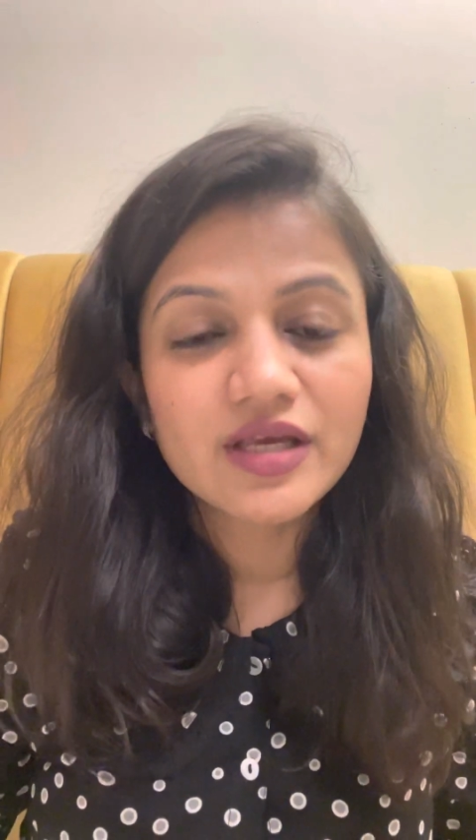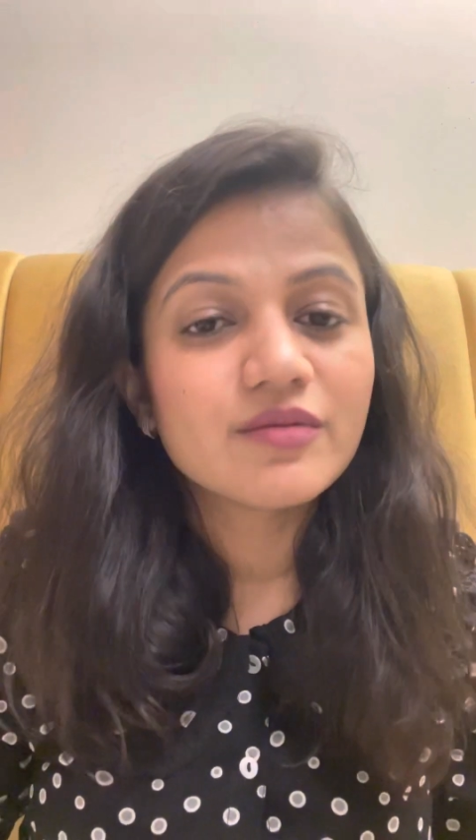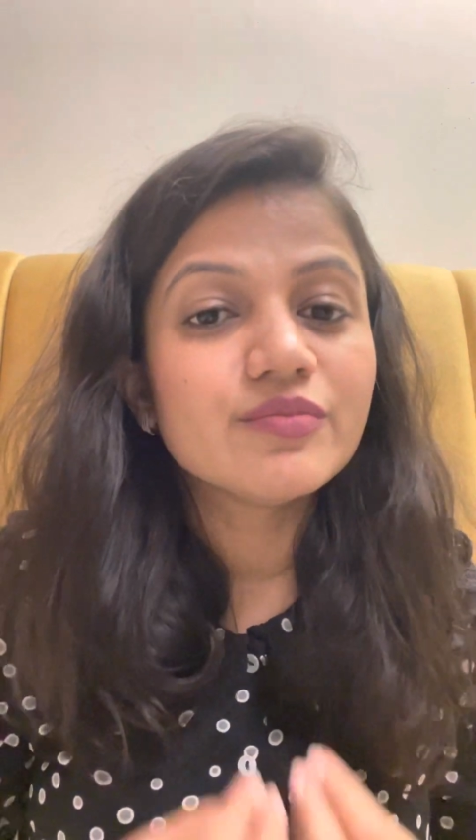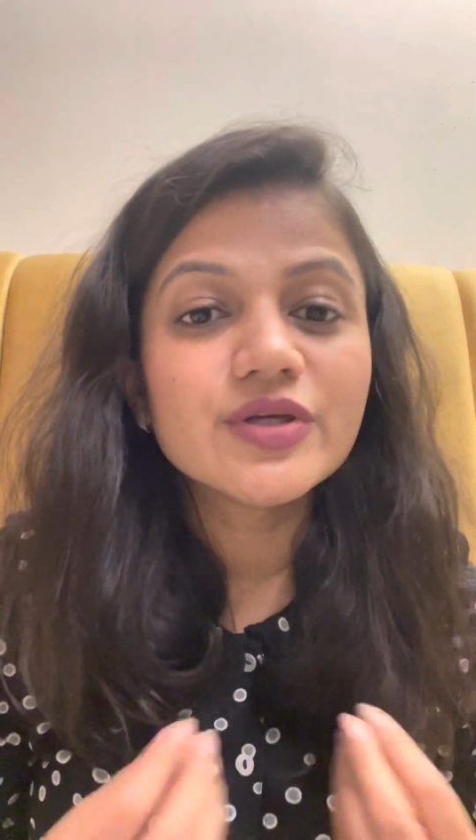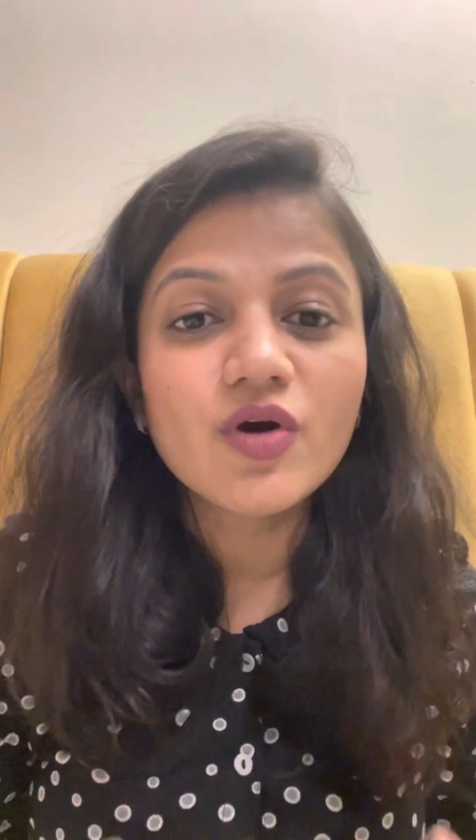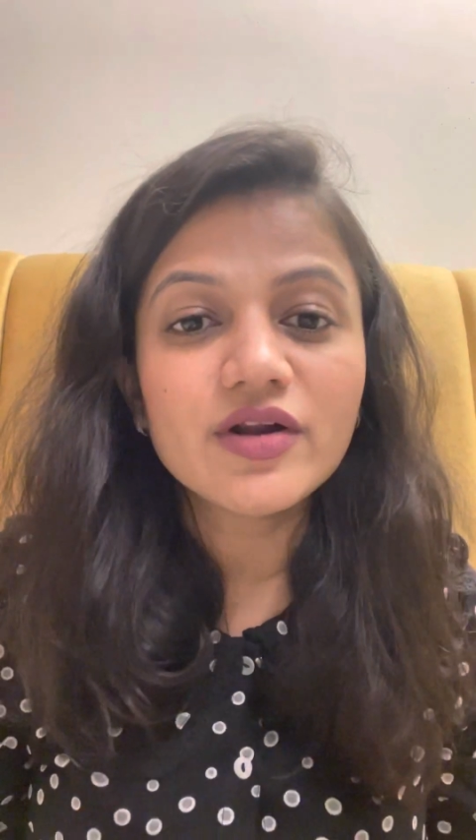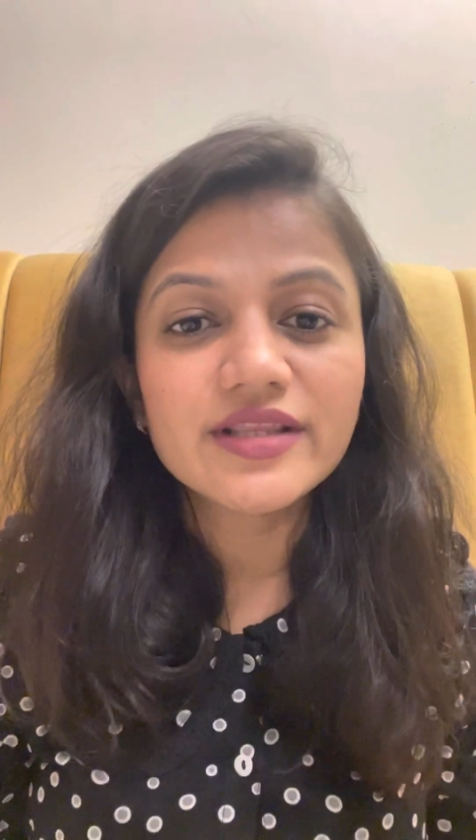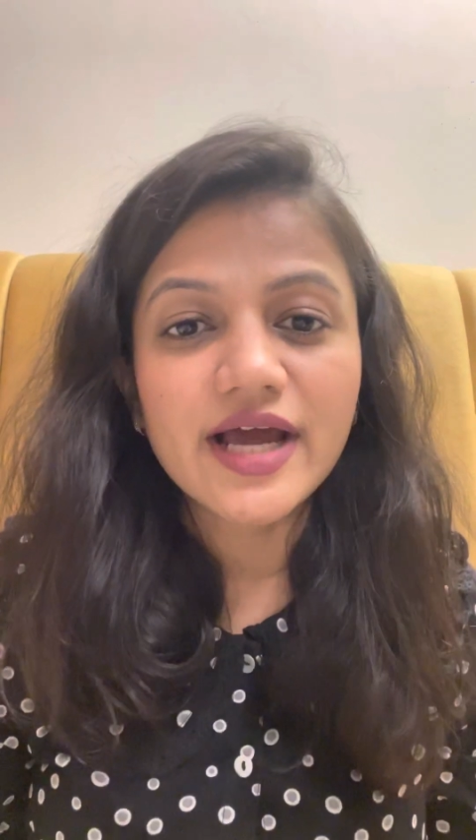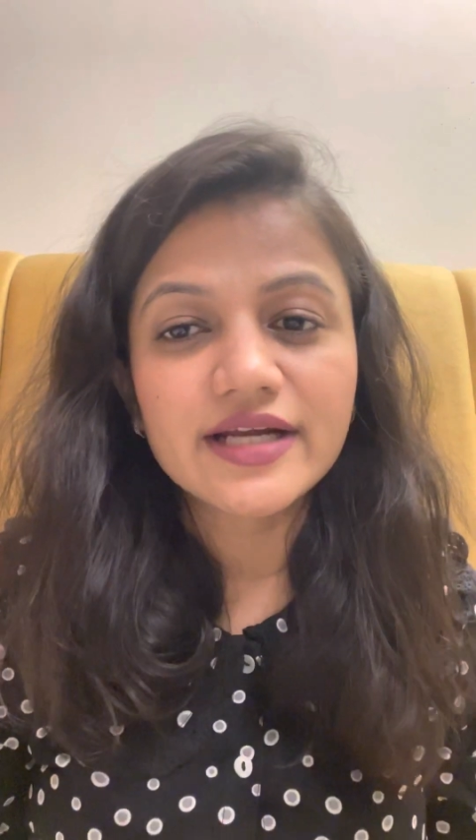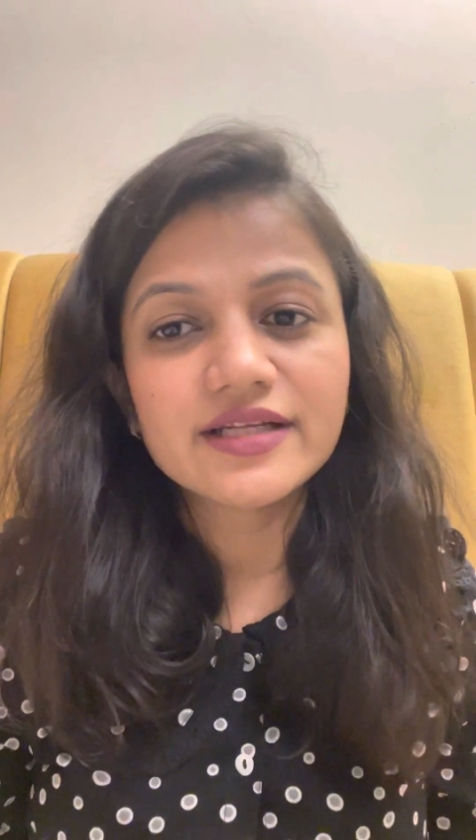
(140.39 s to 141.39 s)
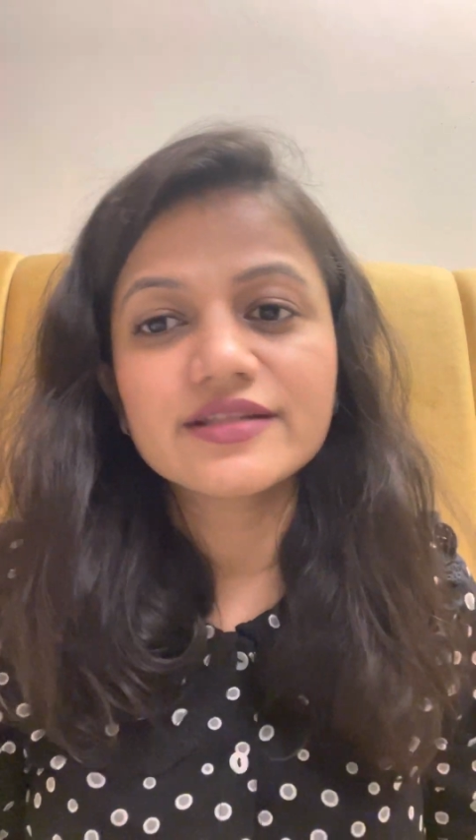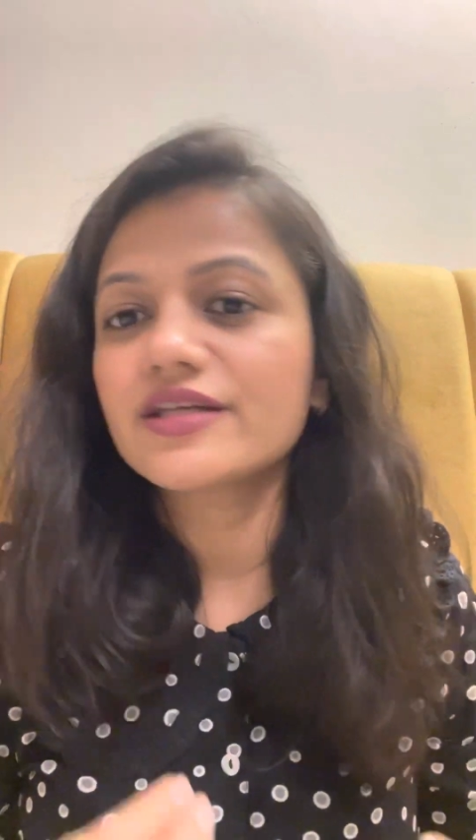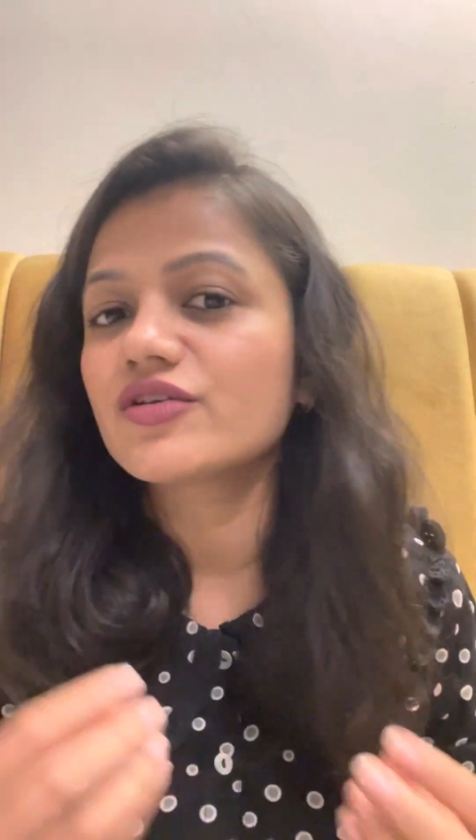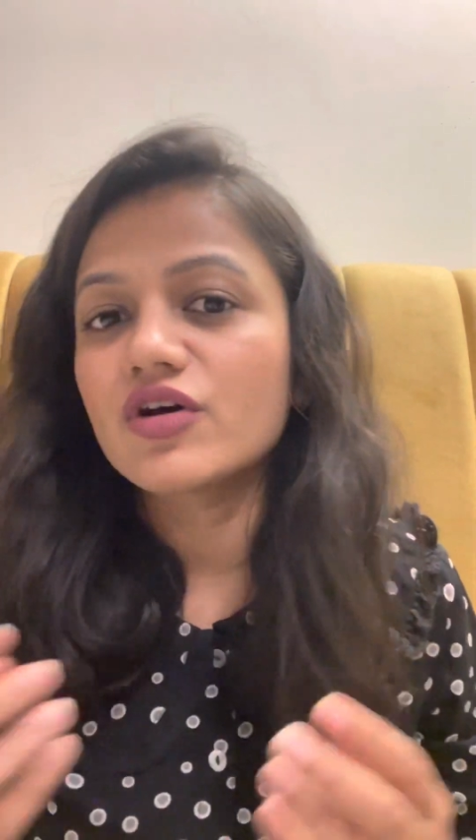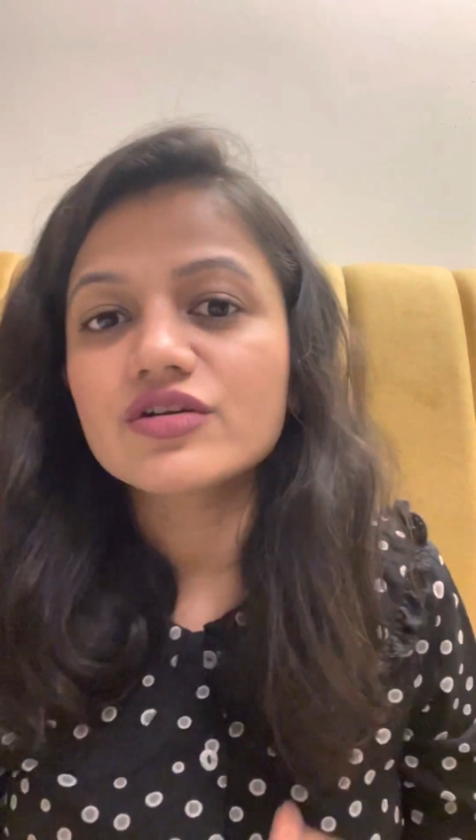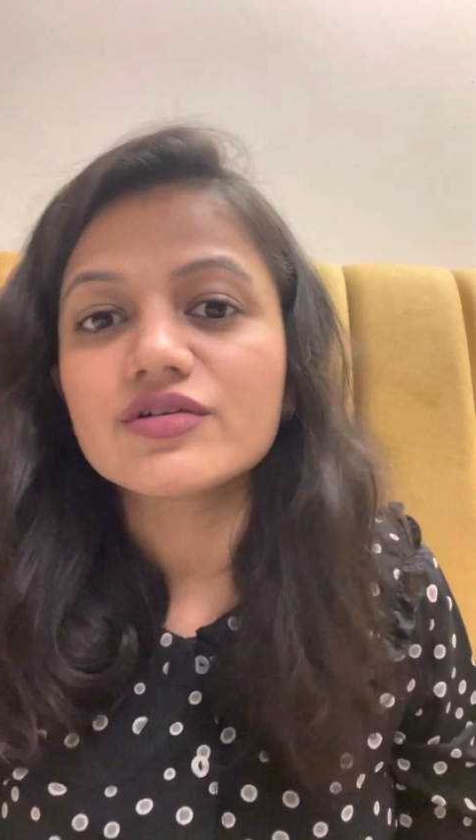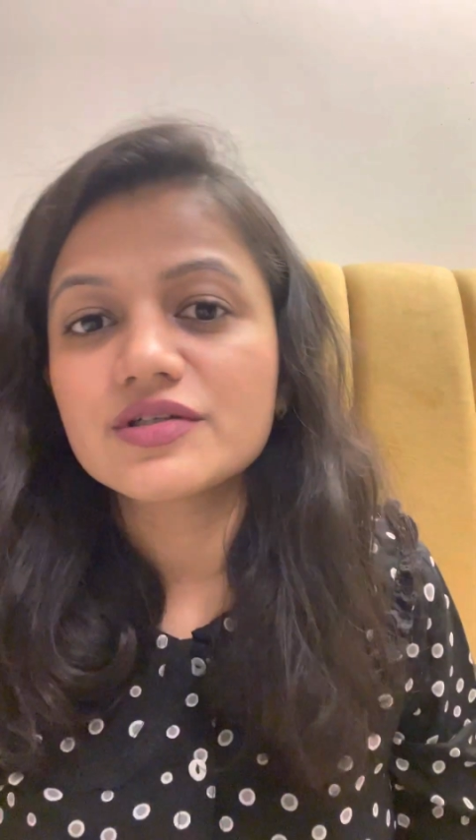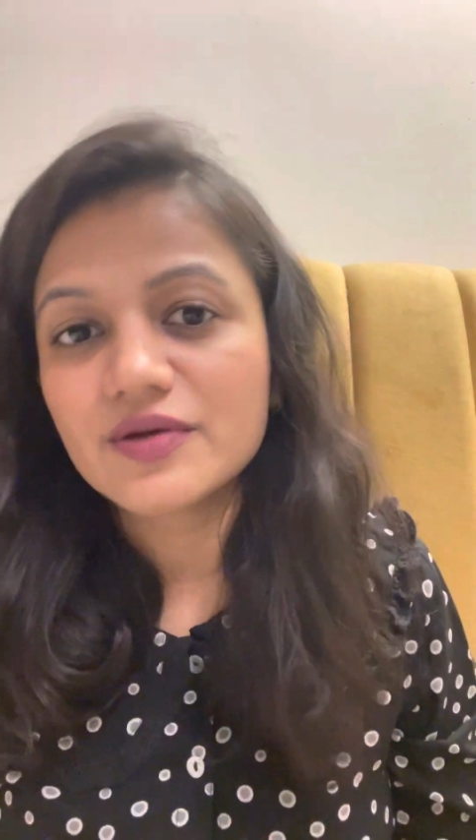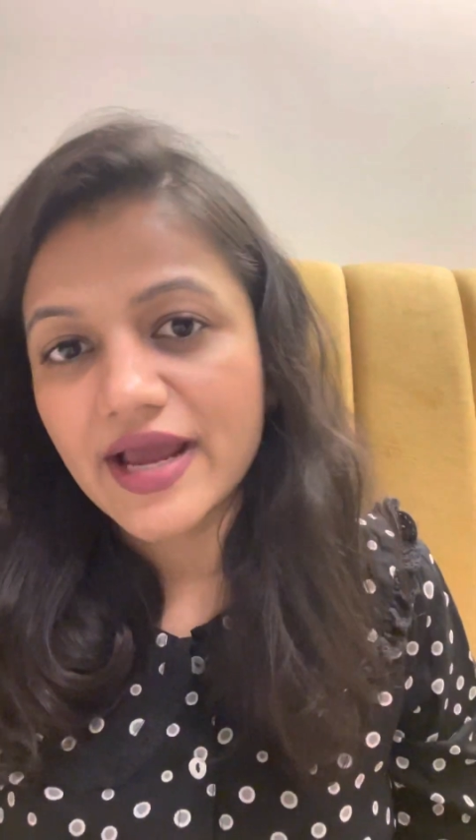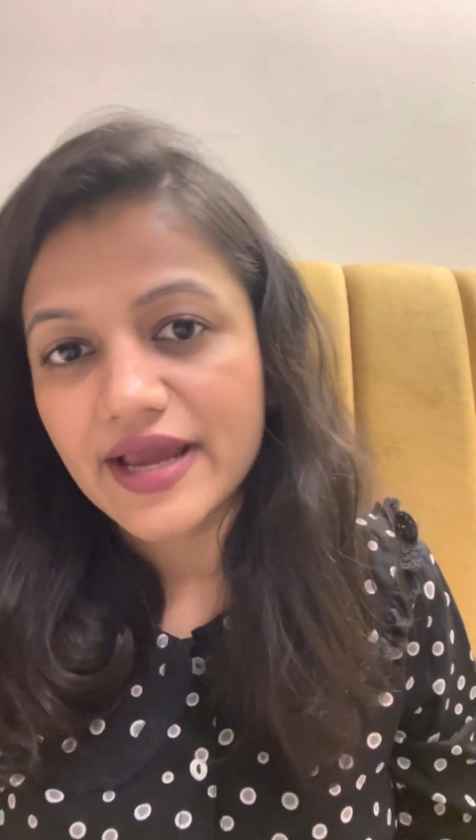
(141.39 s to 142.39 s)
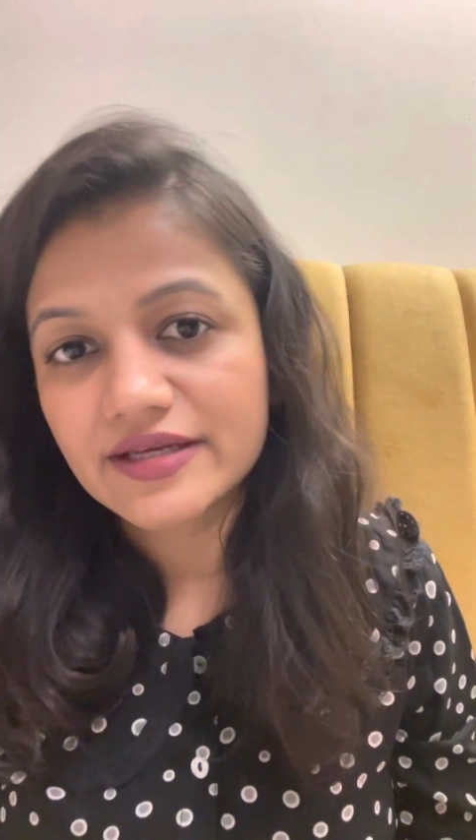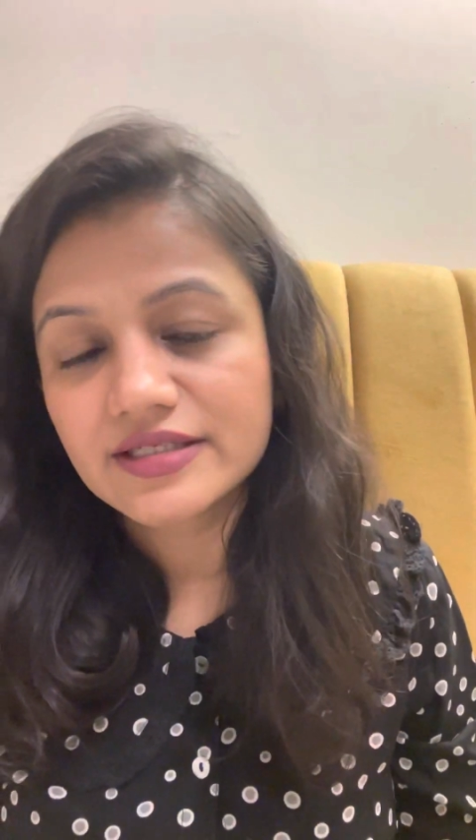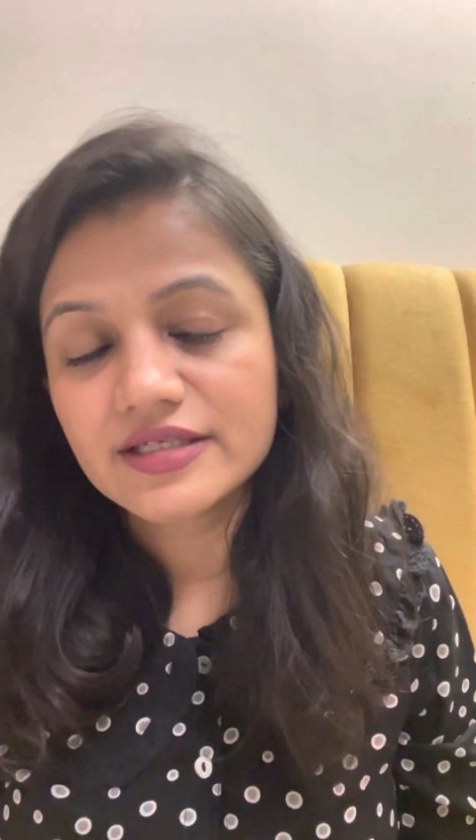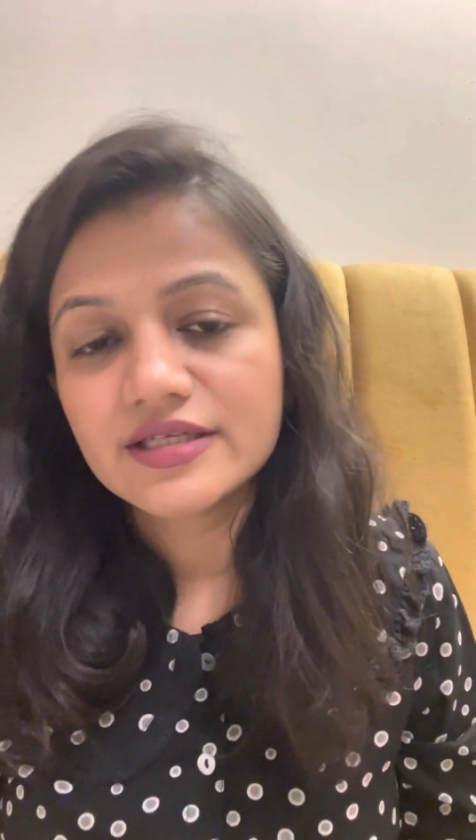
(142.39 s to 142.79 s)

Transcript: Beyond that, they are not going to act.